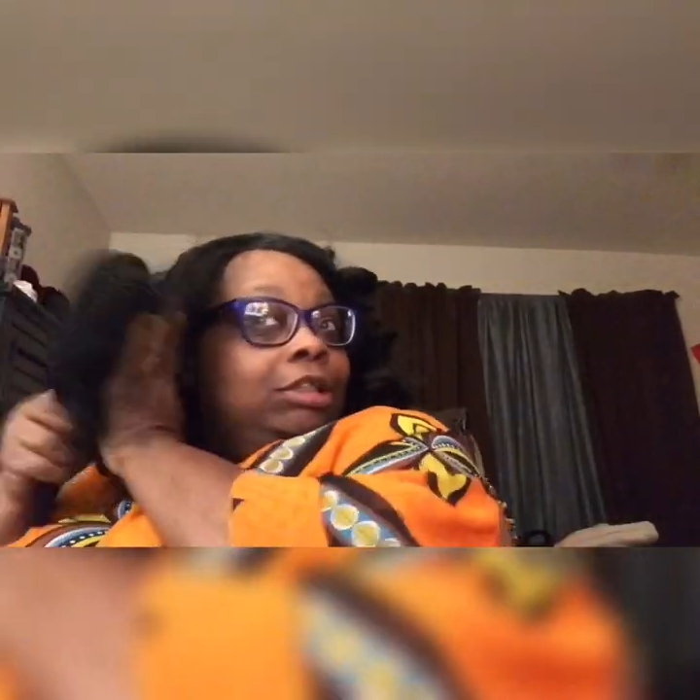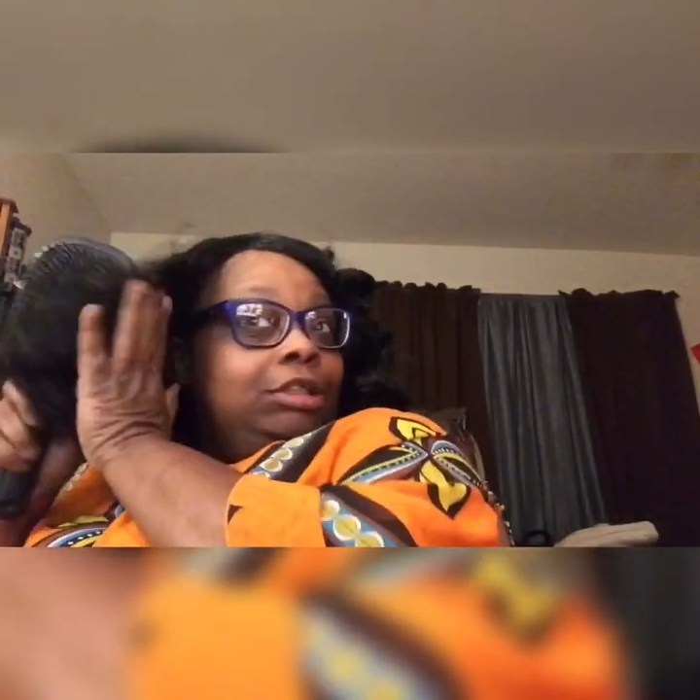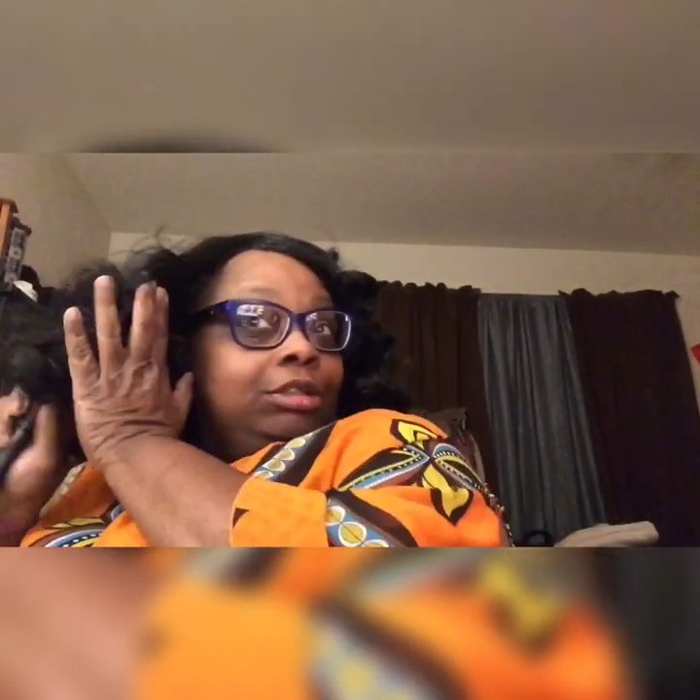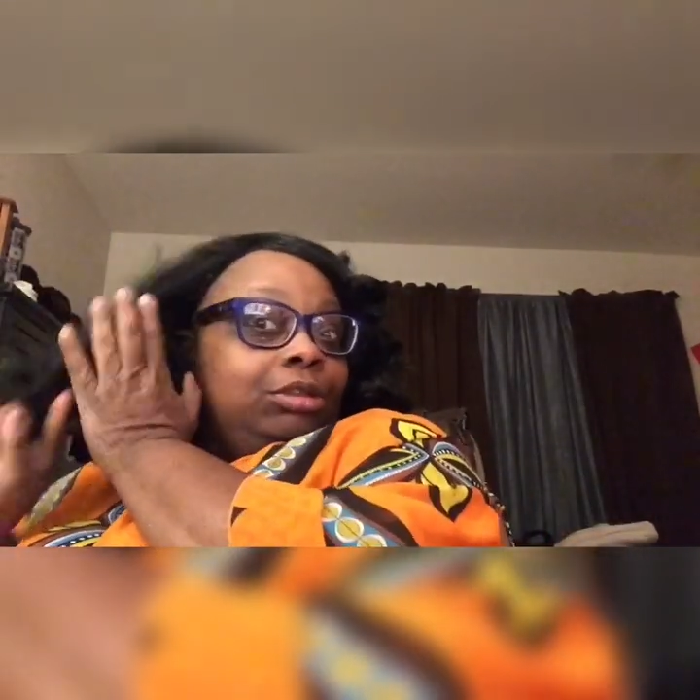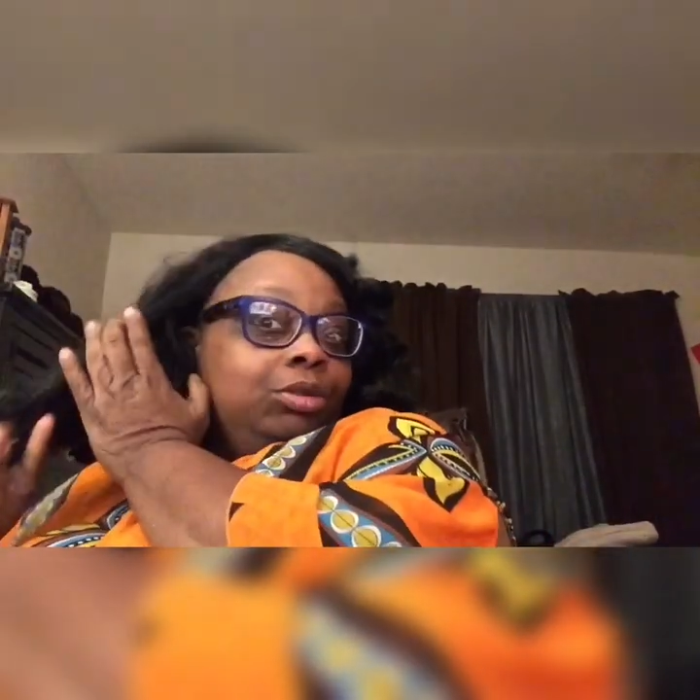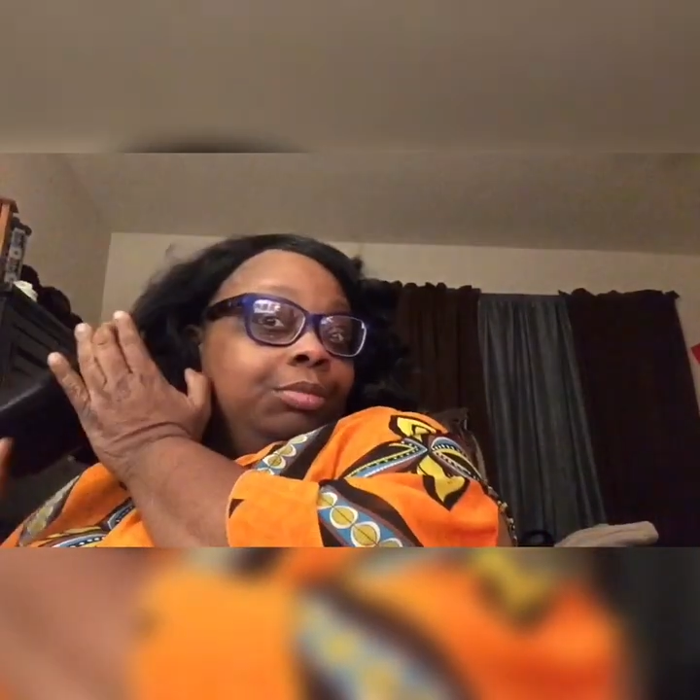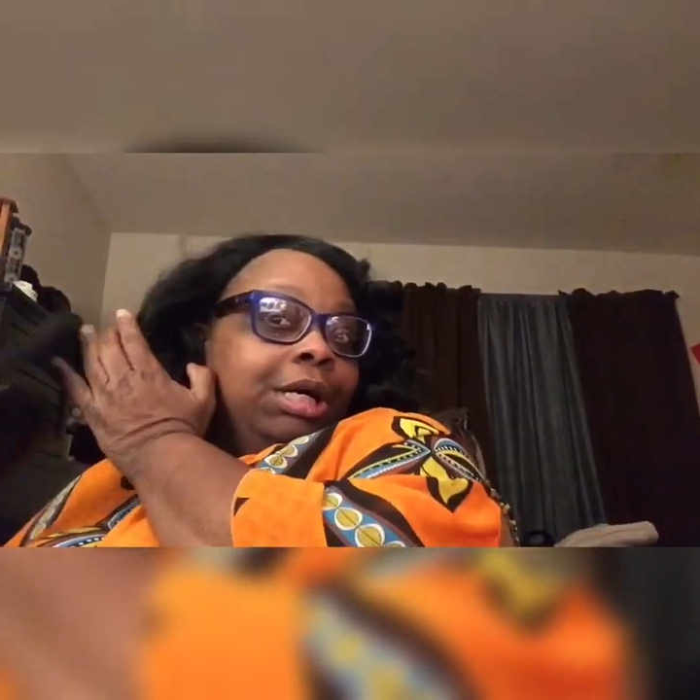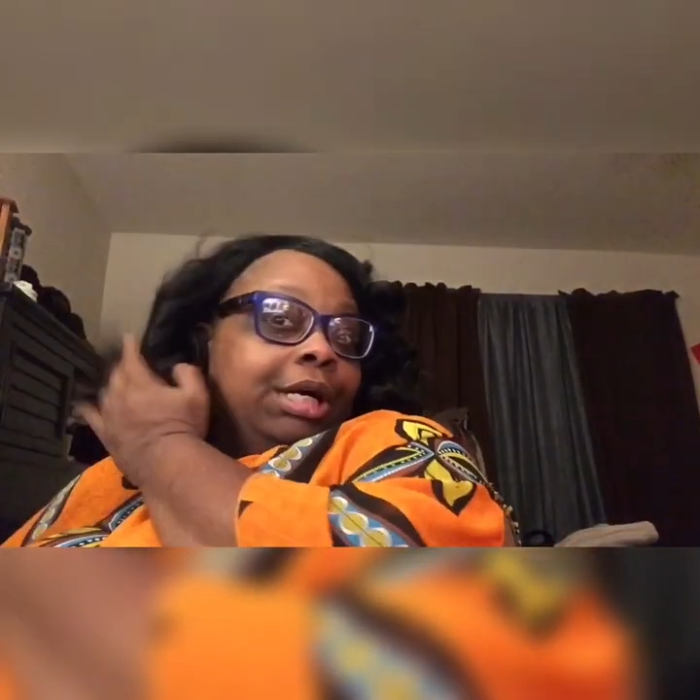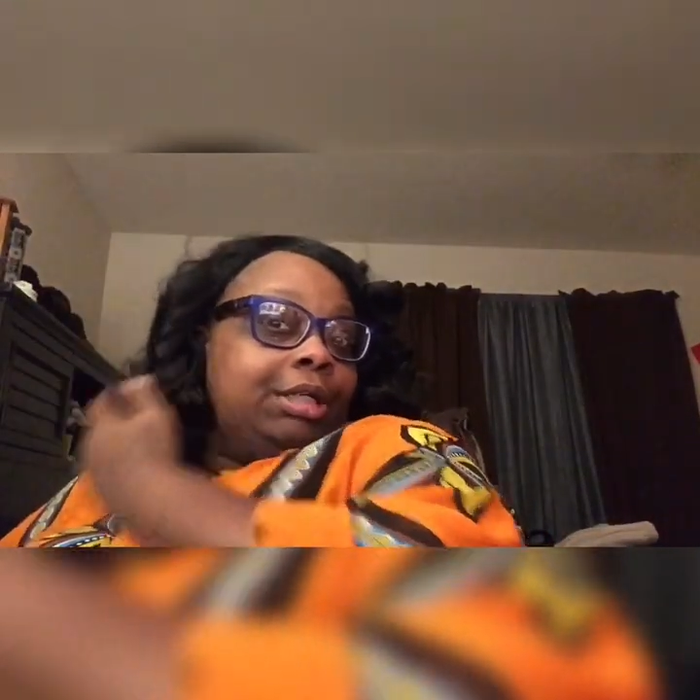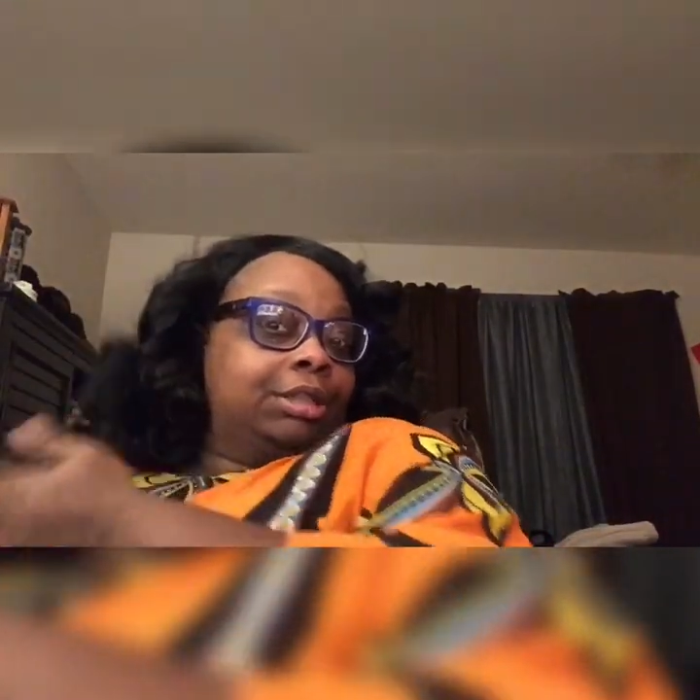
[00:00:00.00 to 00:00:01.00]
is just too
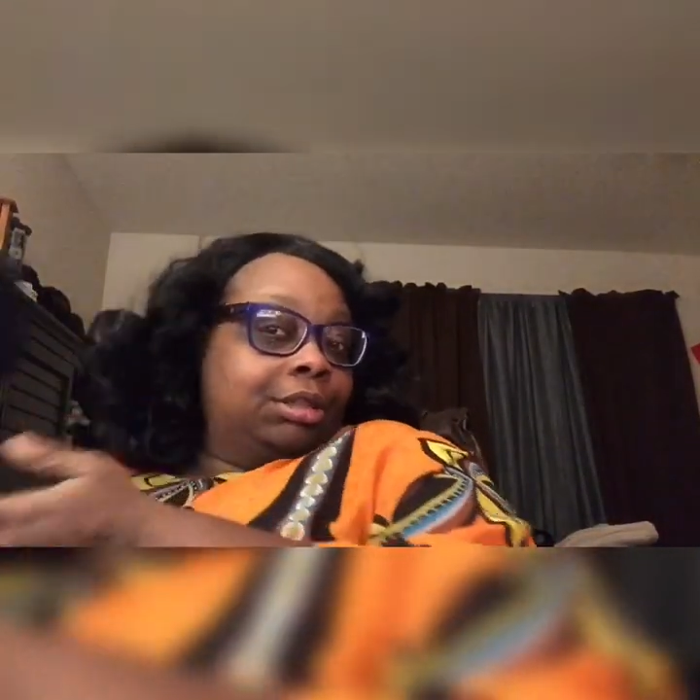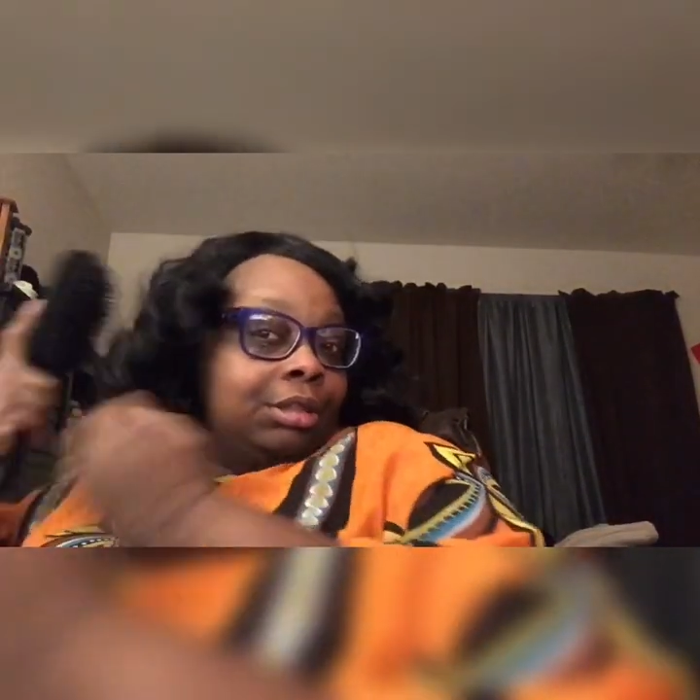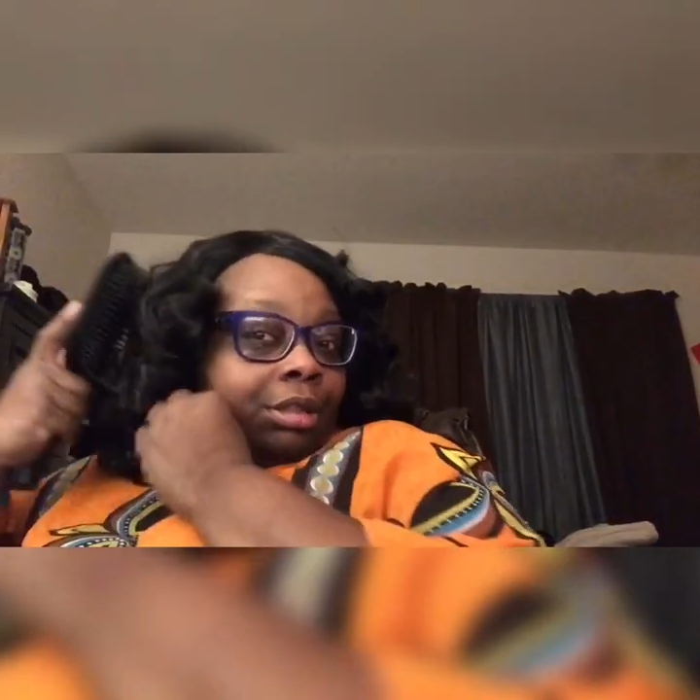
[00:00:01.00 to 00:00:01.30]
much.